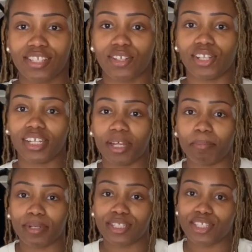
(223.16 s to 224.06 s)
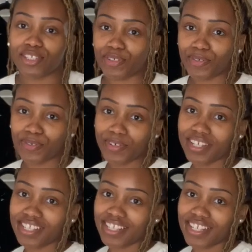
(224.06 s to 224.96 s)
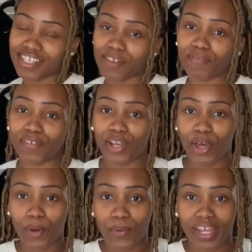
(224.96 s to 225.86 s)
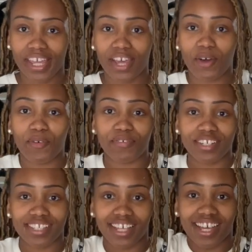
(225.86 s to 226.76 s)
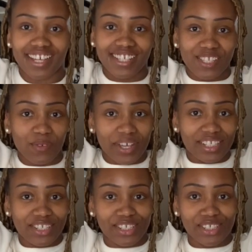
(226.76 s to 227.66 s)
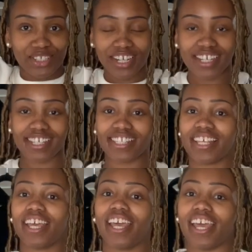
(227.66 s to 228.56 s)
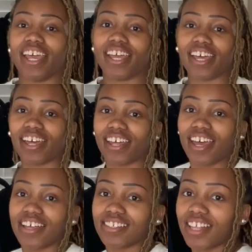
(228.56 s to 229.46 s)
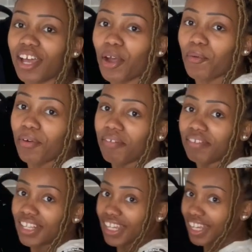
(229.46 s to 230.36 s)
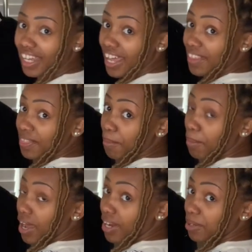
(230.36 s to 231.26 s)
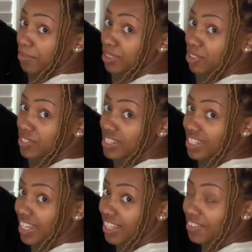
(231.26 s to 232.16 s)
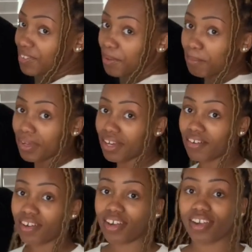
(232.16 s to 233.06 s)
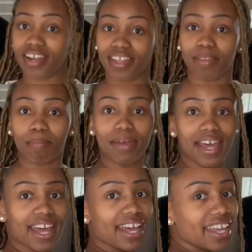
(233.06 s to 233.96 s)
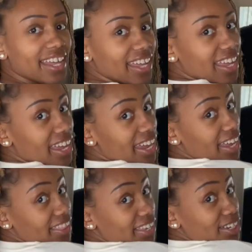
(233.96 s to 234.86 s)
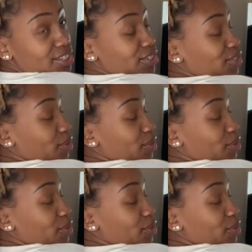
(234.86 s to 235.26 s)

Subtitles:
so look number 2 is this flowy oversized sweatshirt dress. It kind of has like a ruffling at the bottom, which you can see through the mirror in the back. And then it's just